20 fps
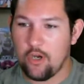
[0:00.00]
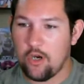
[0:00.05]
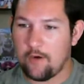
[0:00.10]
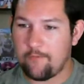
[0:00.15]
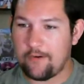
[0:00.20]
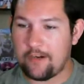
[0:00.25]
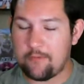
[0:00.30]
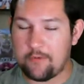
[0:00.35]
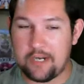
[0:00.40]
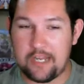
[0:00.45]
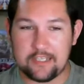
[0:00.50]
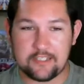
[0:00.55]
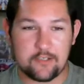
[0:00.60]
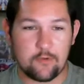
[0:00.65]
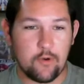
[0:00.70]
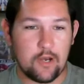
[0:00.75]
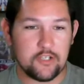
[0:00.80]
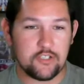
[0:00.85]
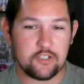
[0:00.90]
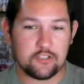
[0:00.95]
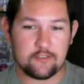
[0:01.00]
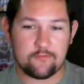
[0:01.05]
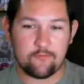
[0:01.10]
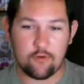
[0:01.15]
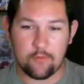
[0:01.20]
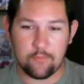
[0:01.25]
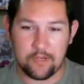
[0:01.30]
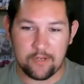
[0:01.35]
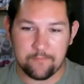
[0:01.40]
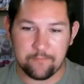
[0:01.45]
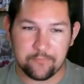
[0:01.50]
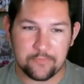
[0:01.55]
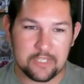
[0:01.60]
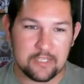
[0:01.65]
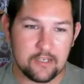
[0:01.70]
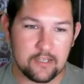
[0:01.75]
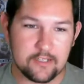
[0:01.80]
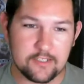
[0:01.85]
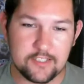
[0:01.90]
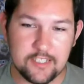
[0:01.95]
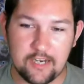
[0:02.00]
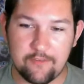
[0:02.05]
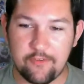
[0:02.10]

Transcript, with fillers: if anyone has questions for me, like I said,